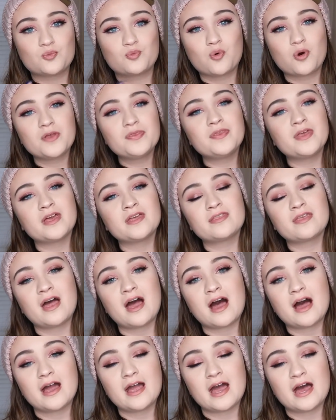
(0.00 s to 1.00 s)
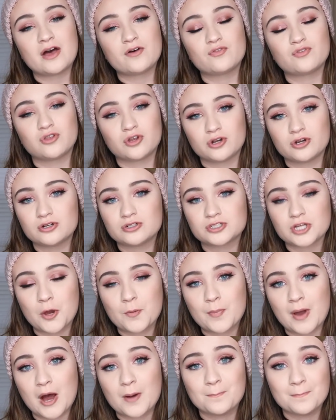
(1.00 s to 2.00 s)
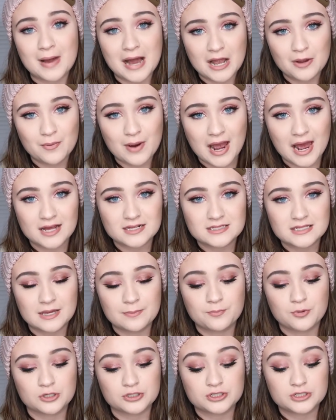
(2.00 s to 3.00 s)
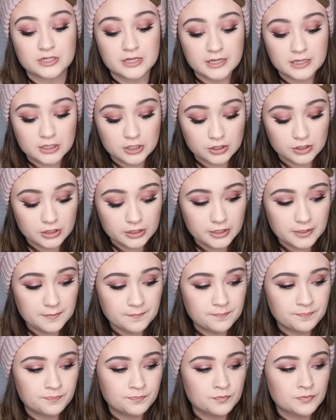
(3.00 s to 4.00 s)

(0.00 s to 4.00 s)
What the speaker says: One thing that I have learned about my rats in particular